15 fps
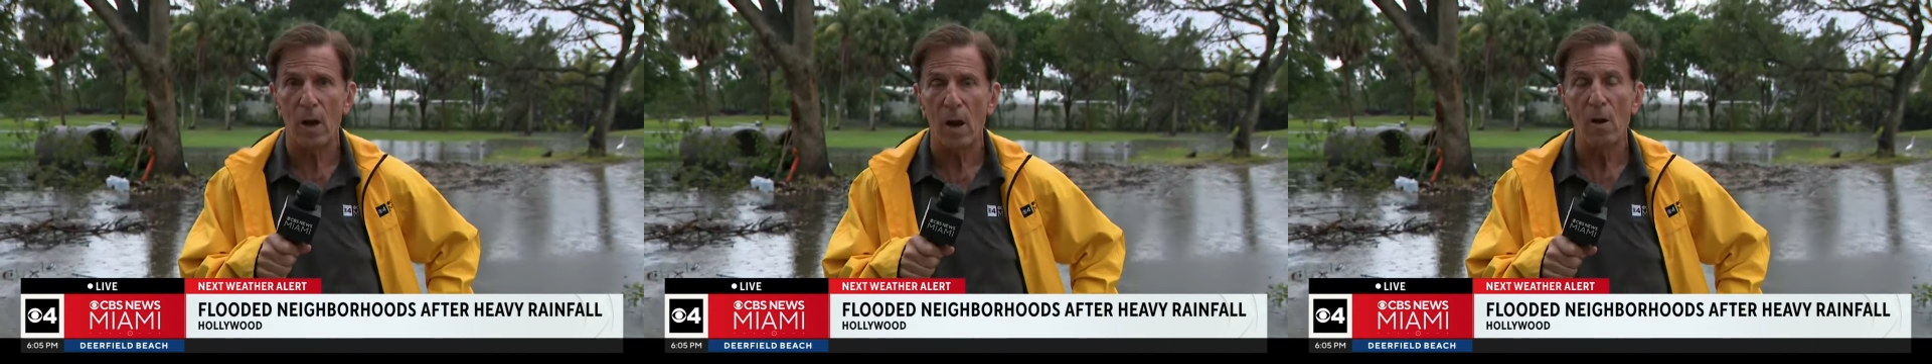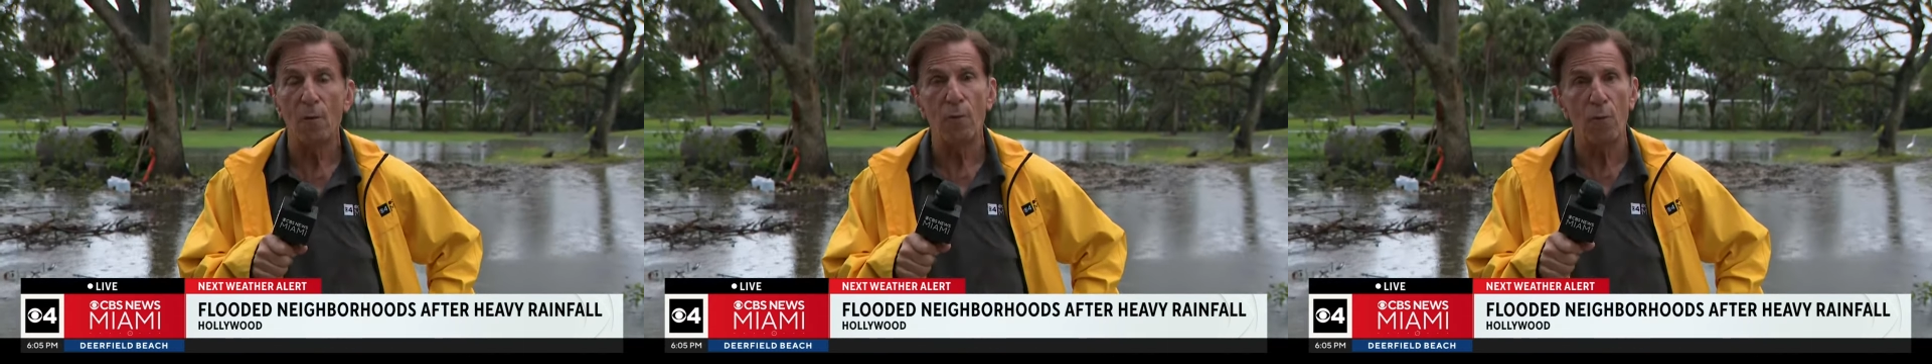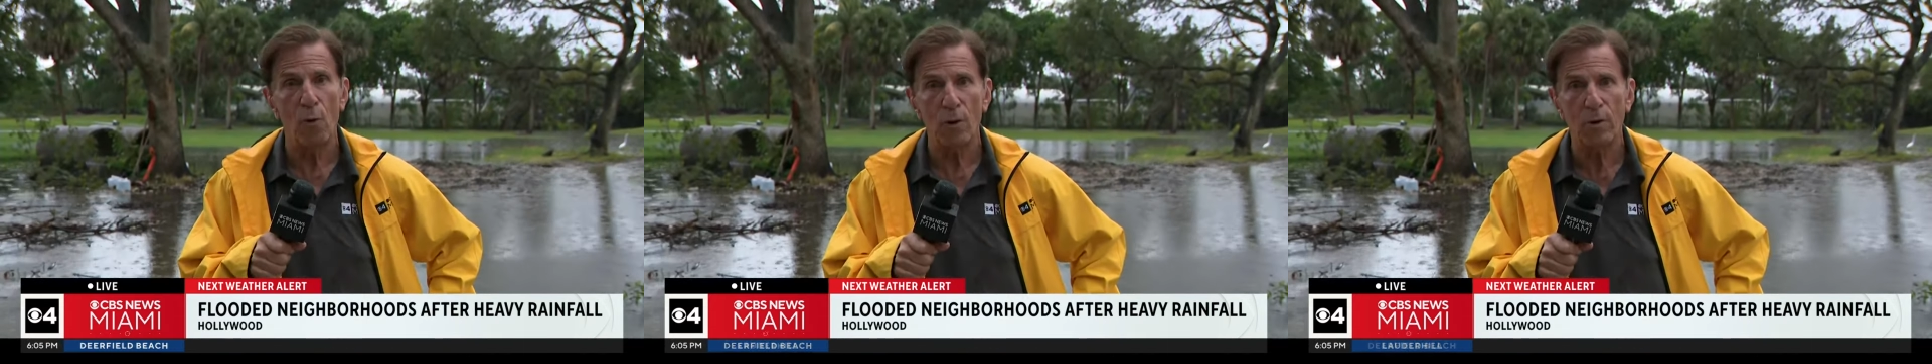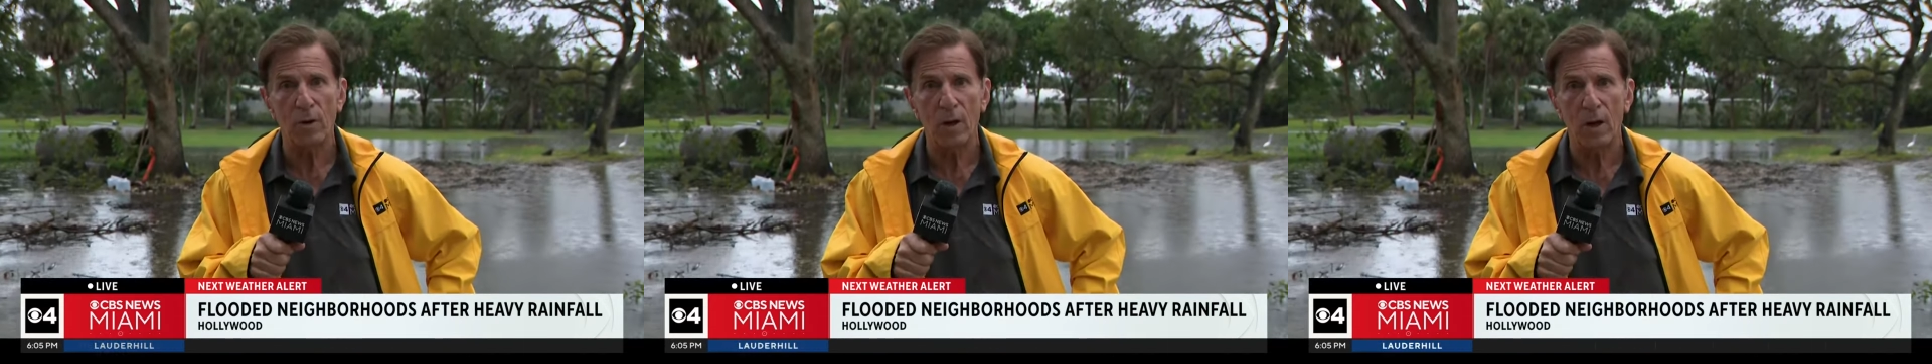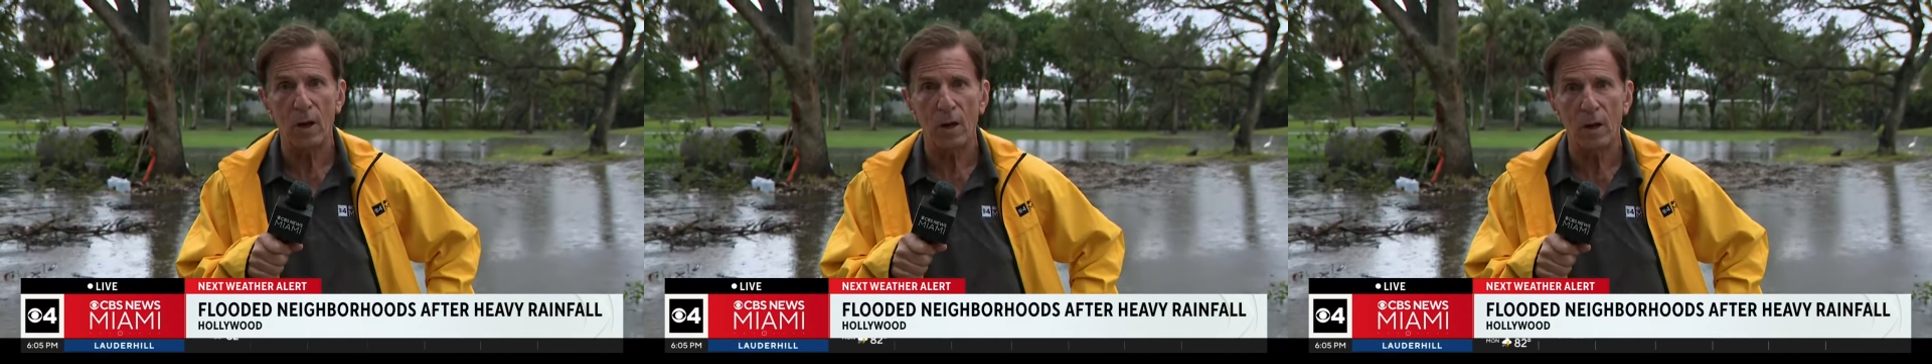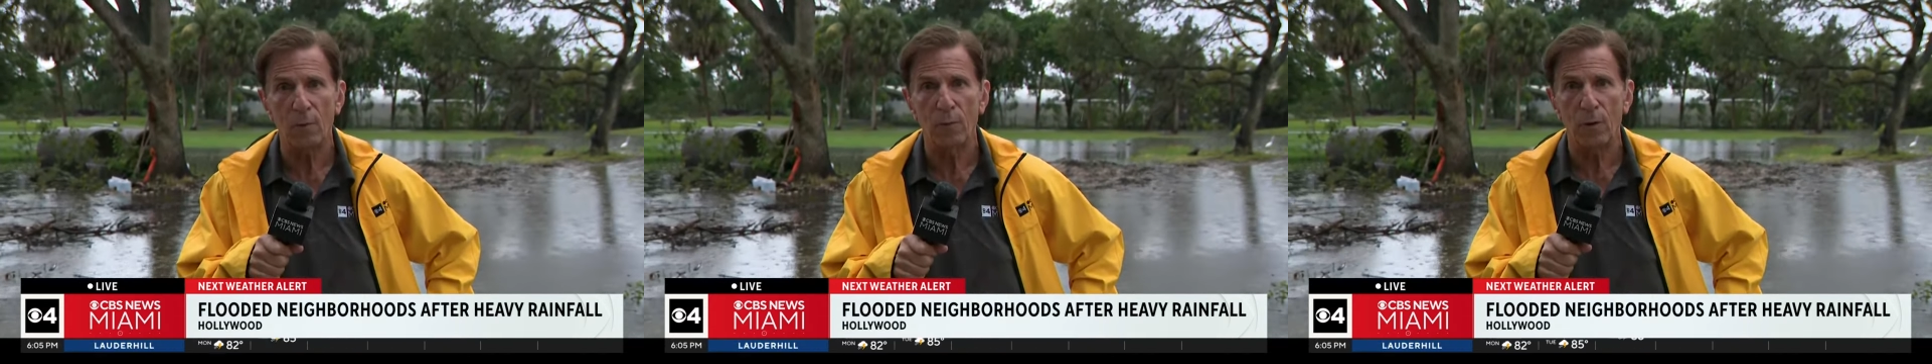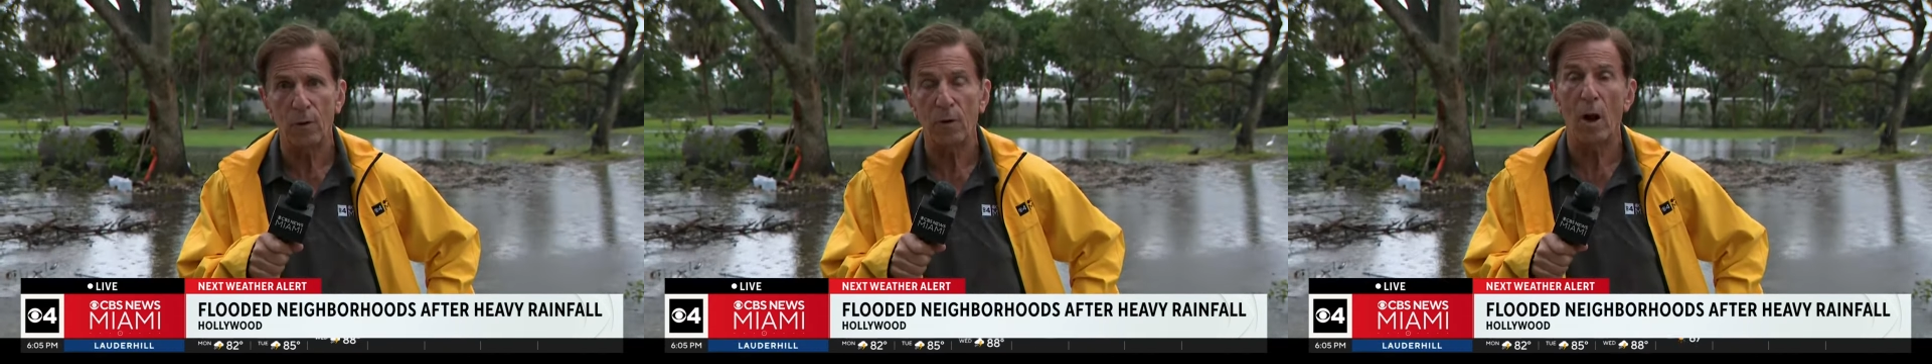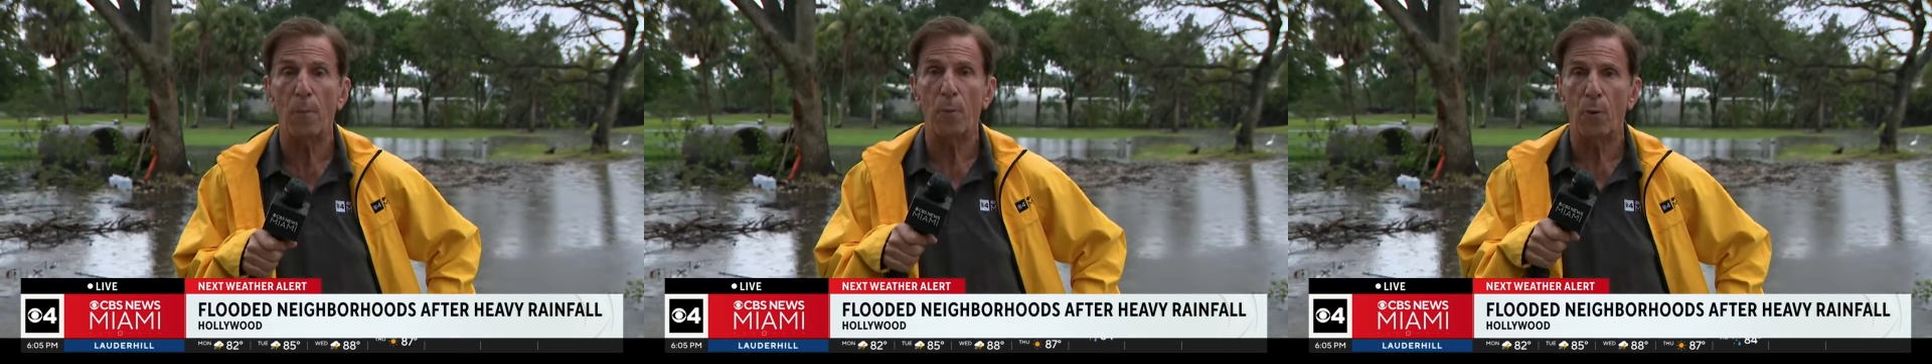14 different
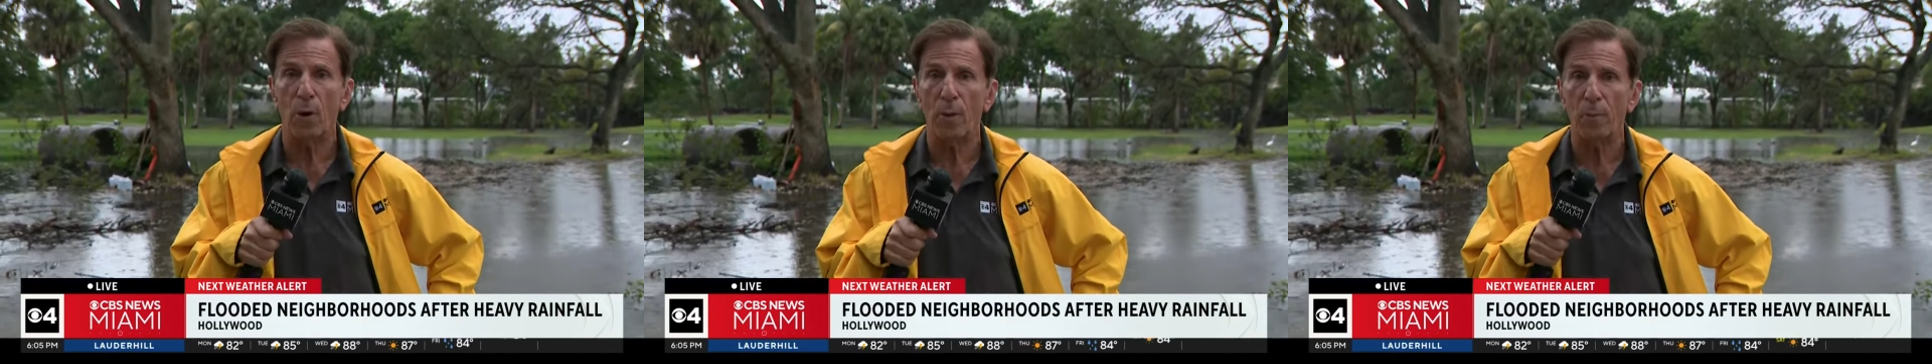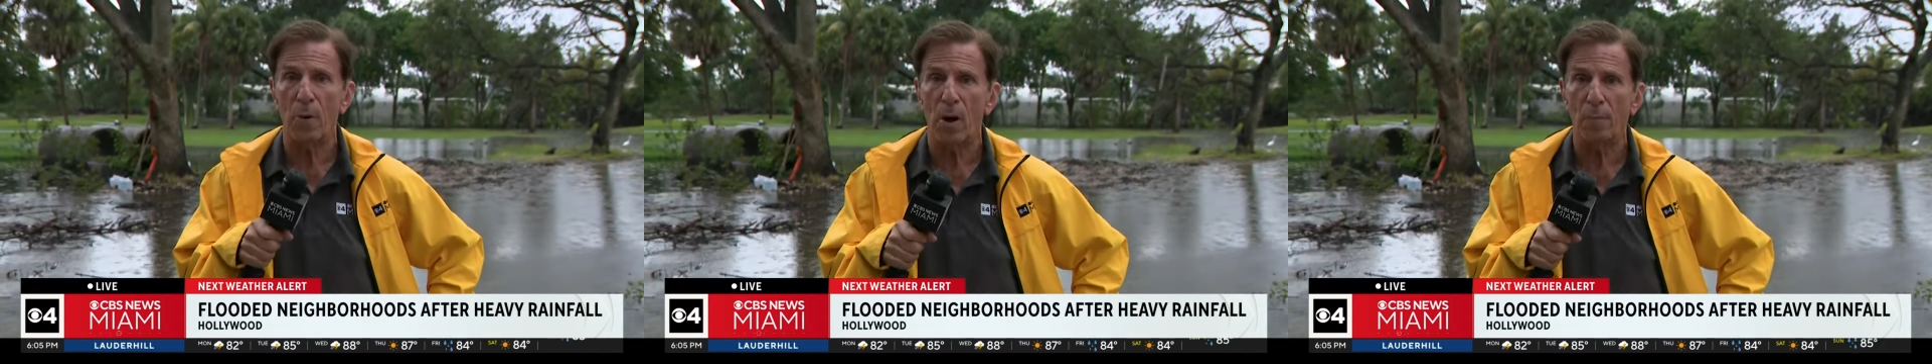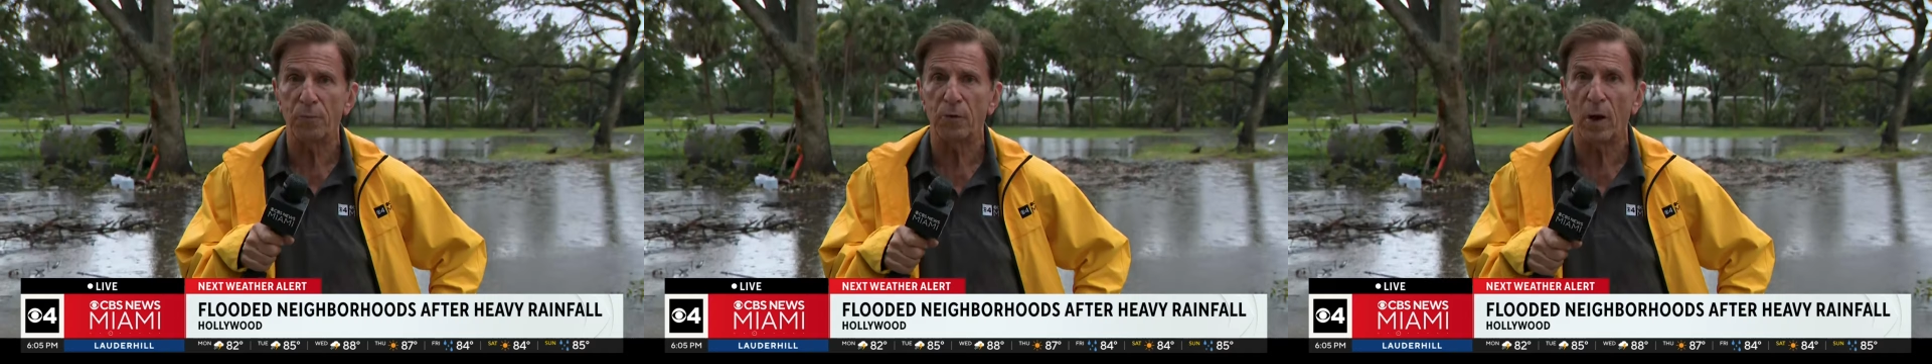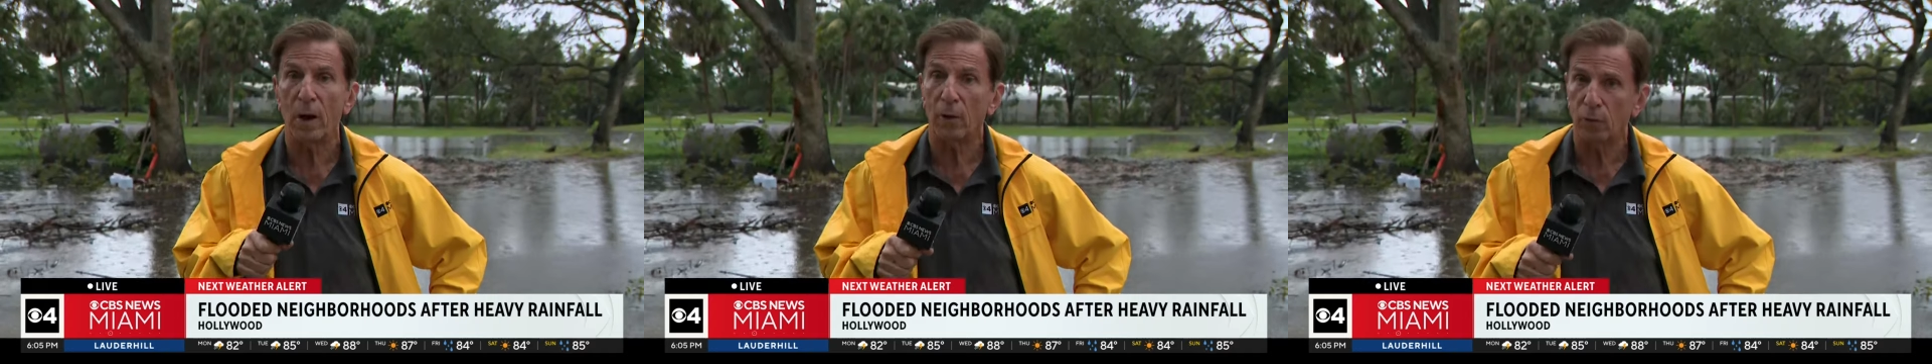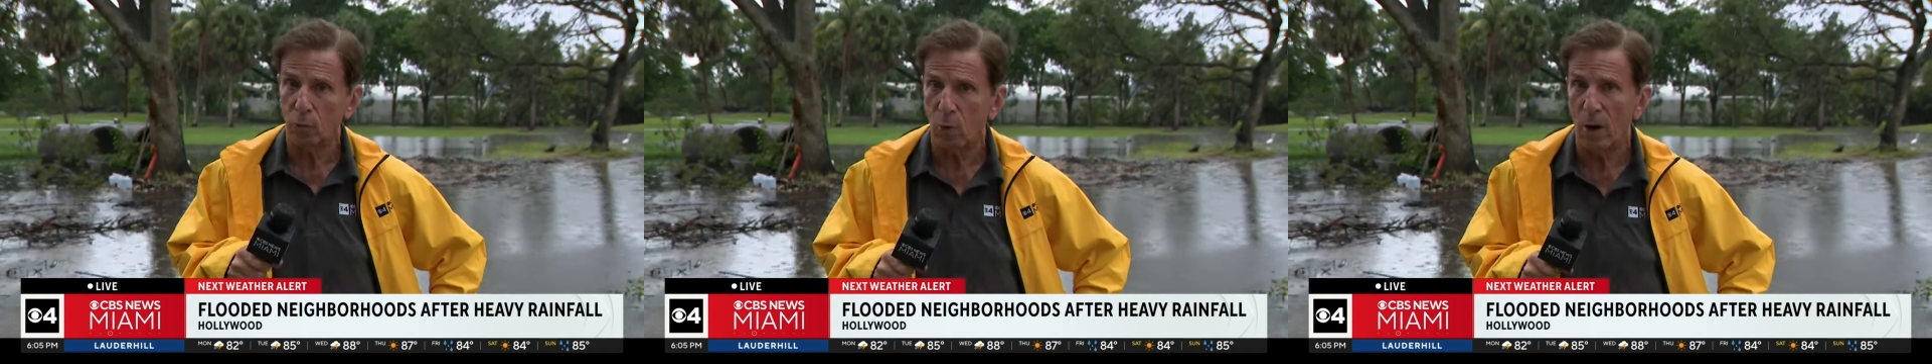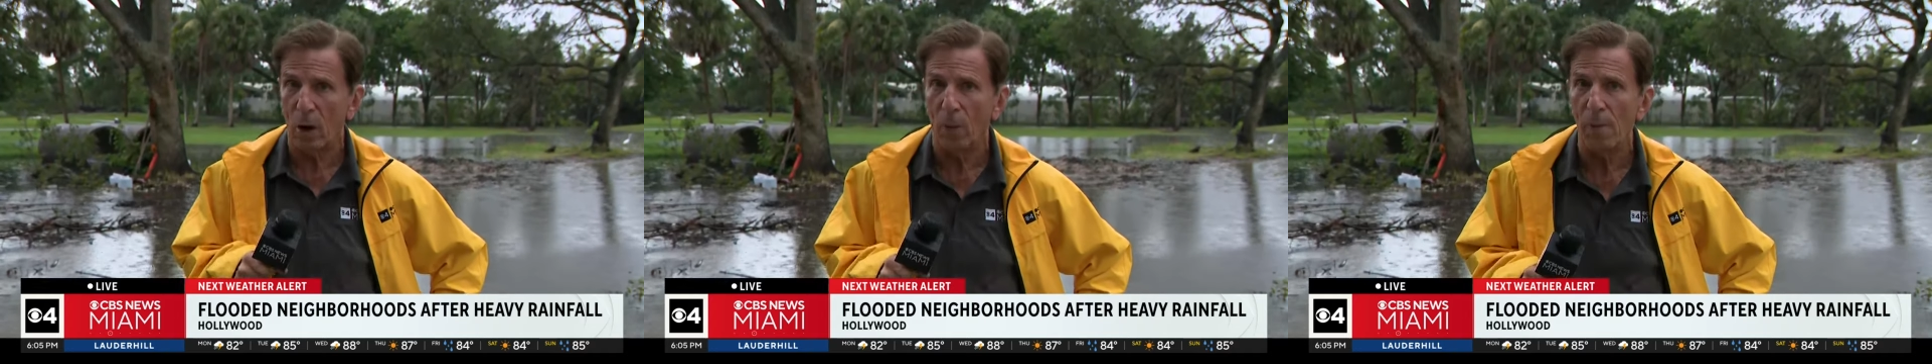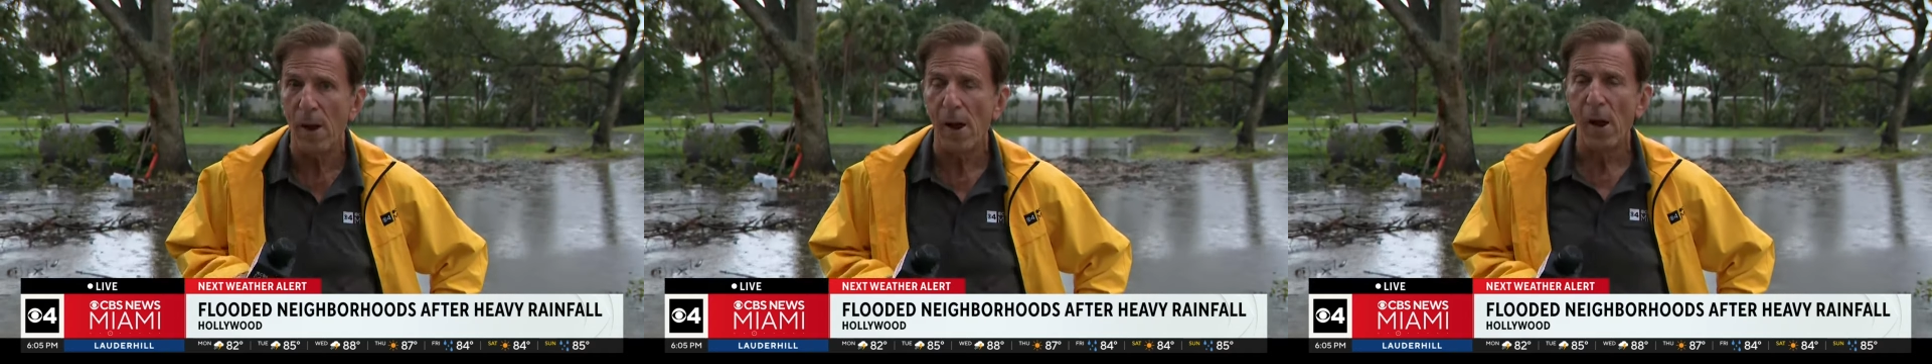temporary pumps as well.